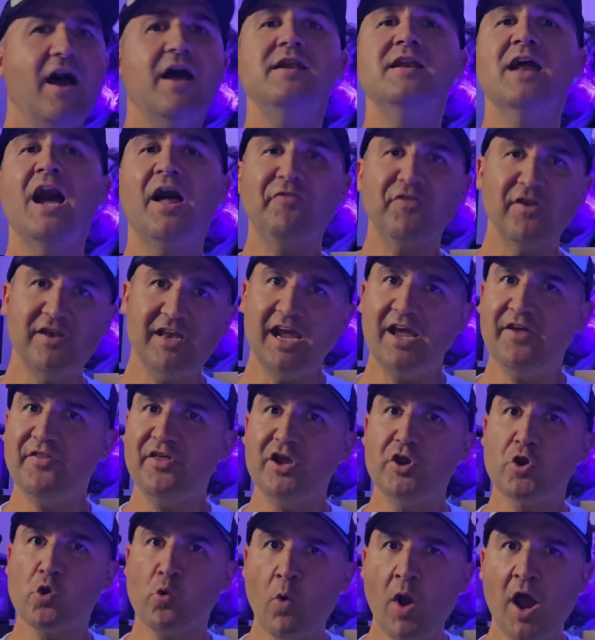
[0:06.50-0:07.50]
not the day
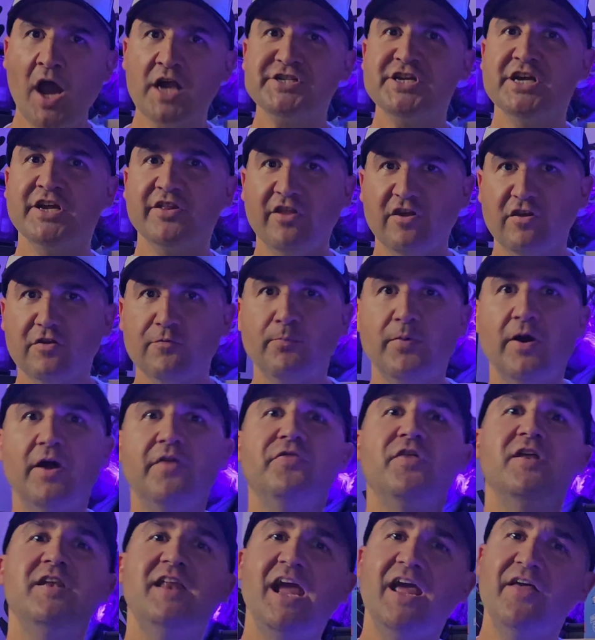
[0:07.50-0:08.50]
that you're watching this,
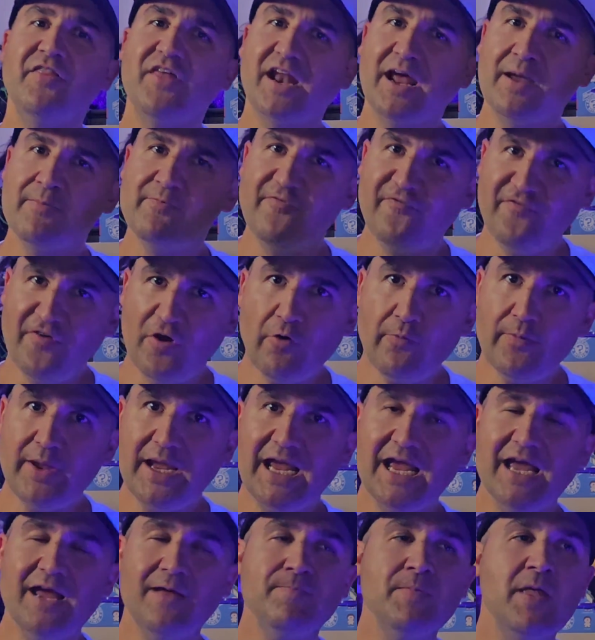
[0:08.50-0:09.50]
but the day that I'm
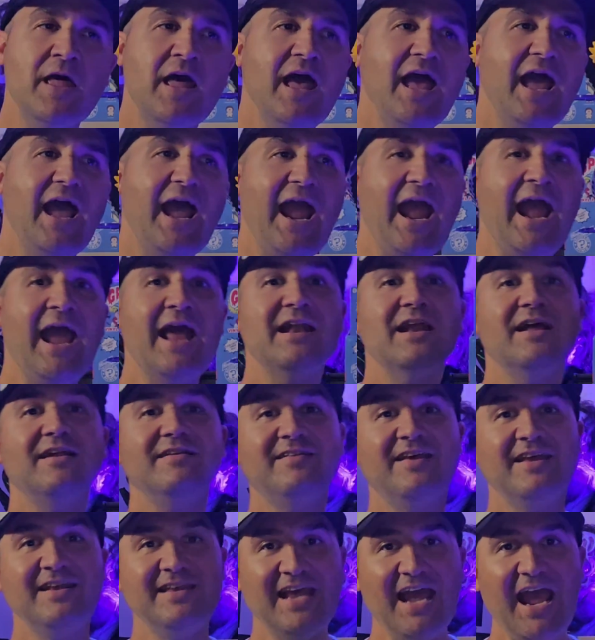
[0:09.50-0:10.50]
filming it.
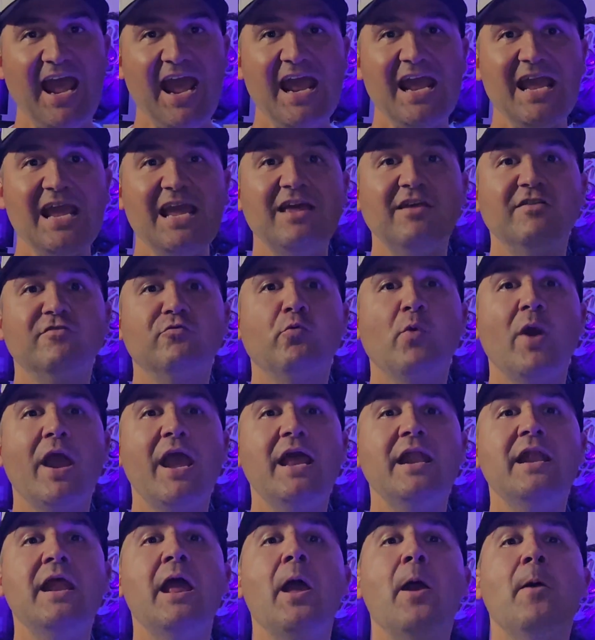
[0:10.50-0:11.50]
And today is
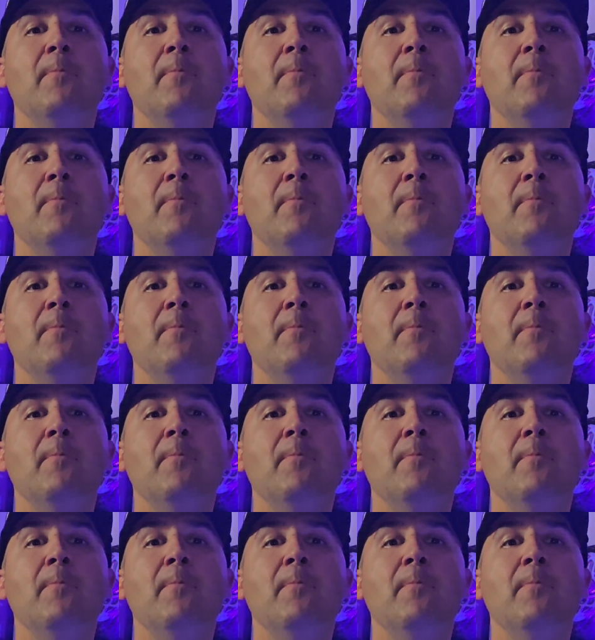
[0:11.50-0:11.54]
when